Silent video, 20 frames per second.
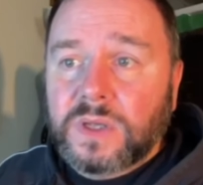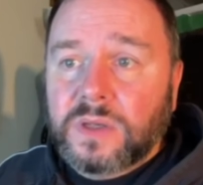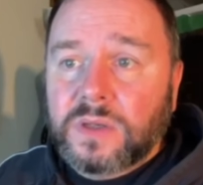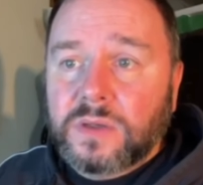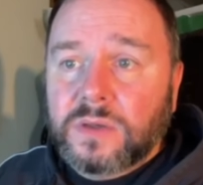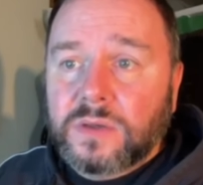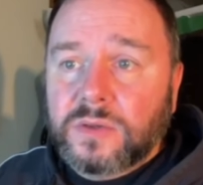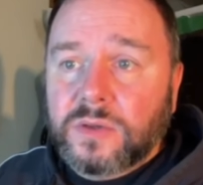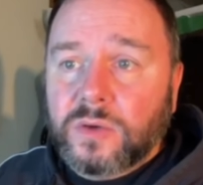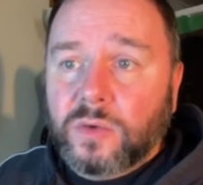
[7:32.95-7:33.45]

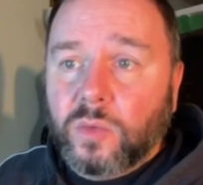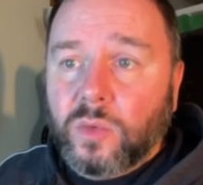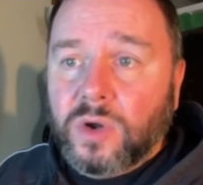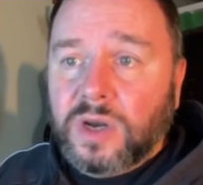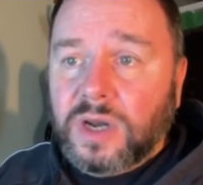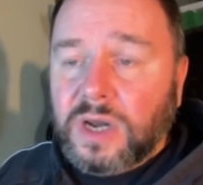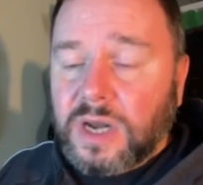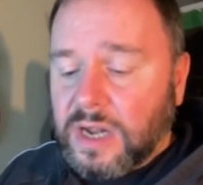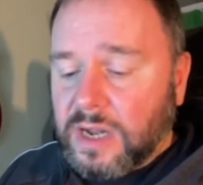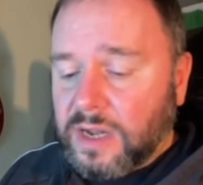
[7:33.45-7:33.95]
So 1,
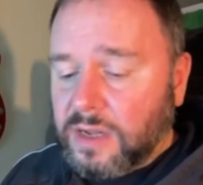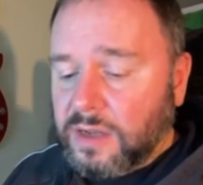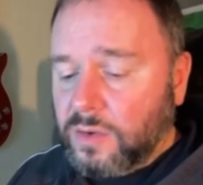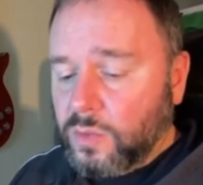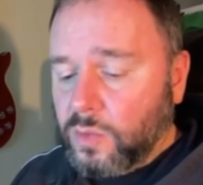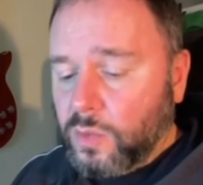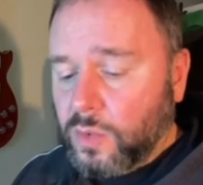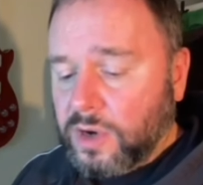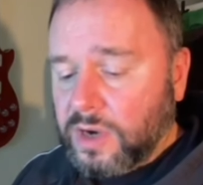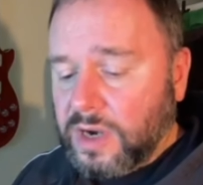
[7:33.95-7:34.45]
9,
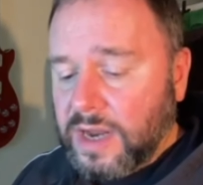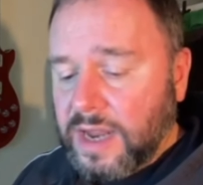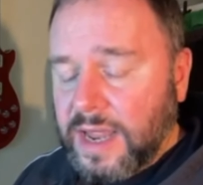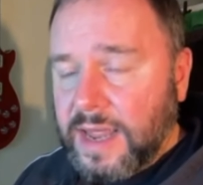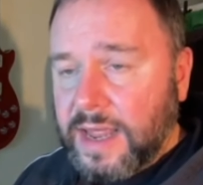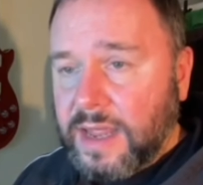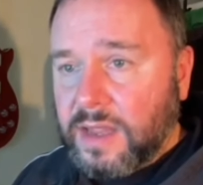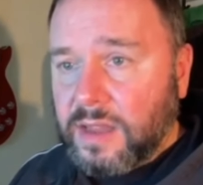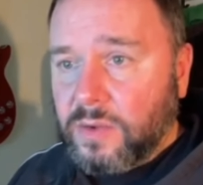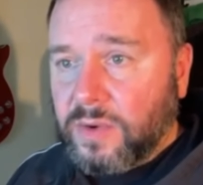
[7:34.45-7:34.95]

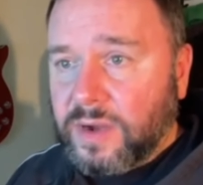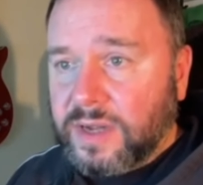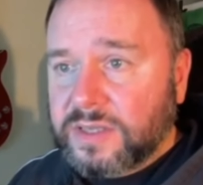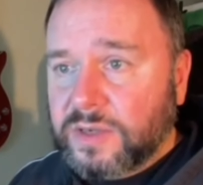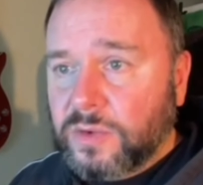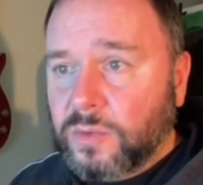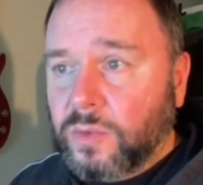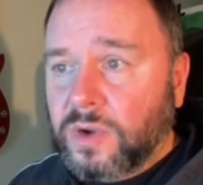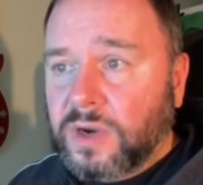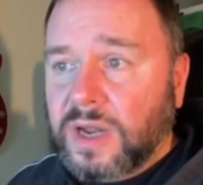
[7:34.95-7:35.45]
1A. Why is it
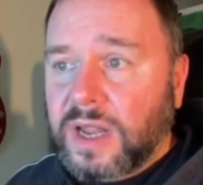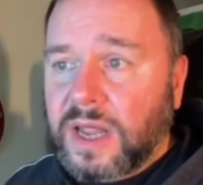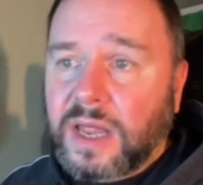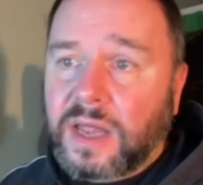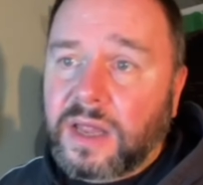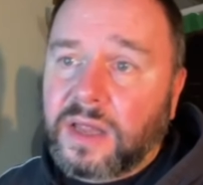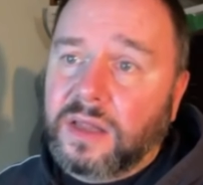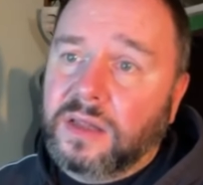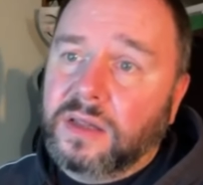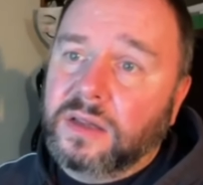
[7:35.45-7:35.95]

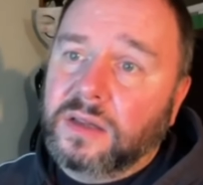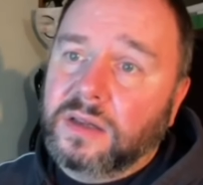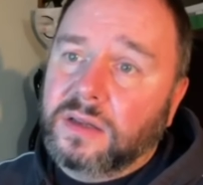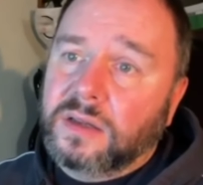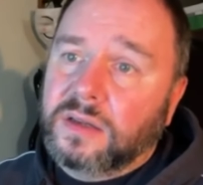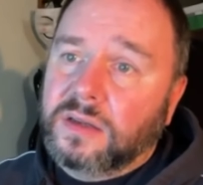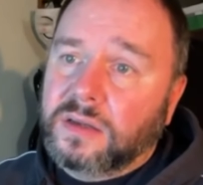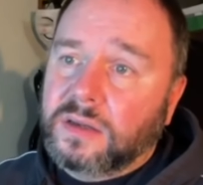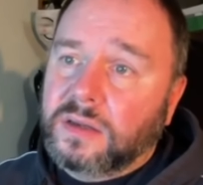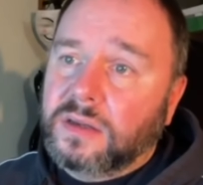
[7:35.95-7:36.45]
1A?
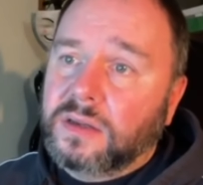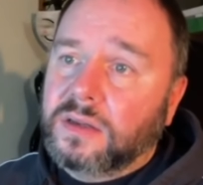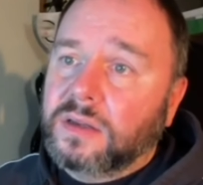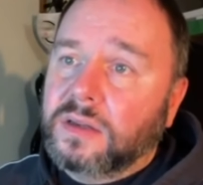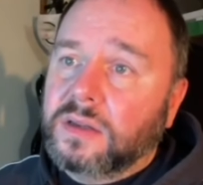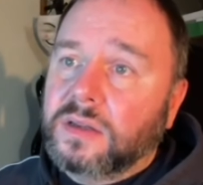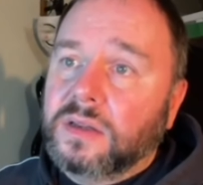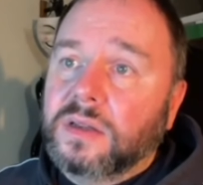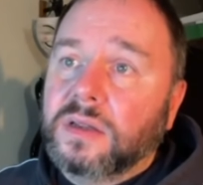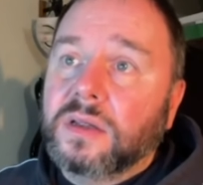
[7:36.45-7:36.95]

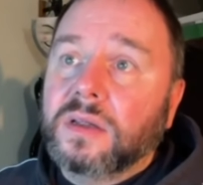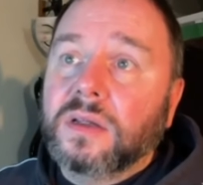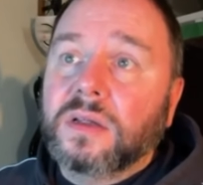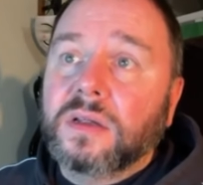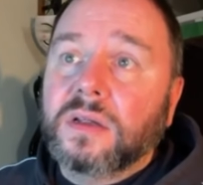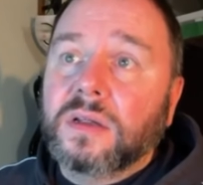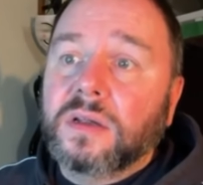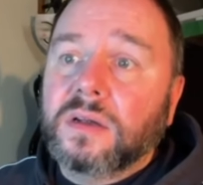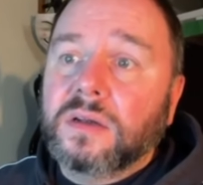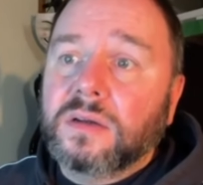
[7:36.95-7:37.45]

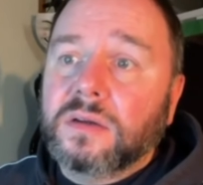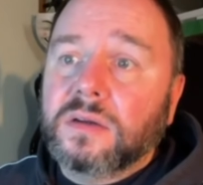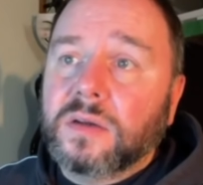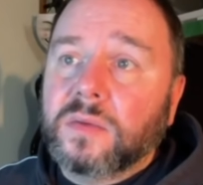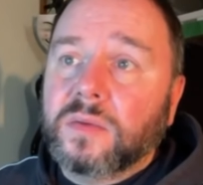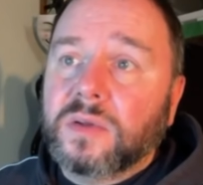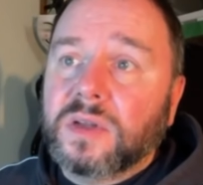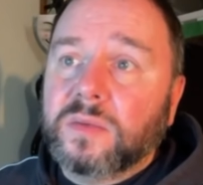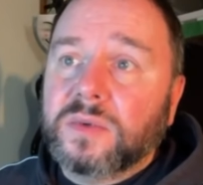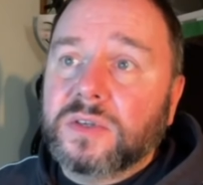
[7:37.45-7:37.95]
Oh, come on,
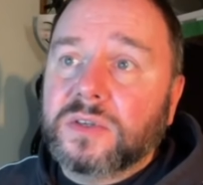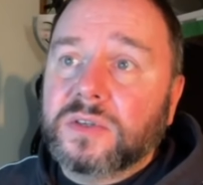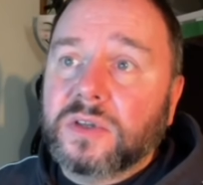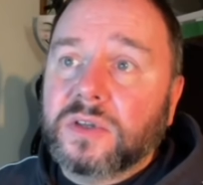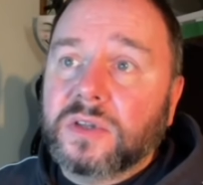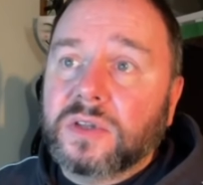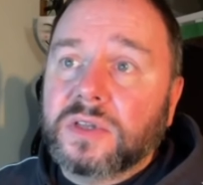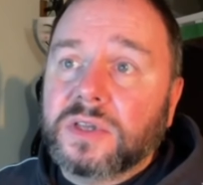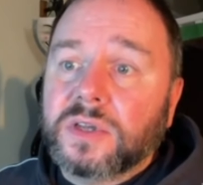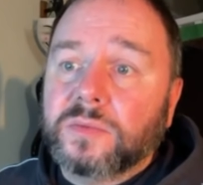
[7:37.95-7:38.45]
let me just sort
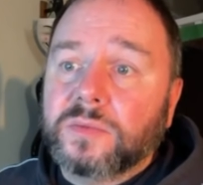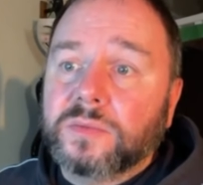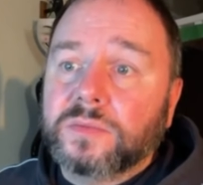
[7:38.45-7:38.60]
this out.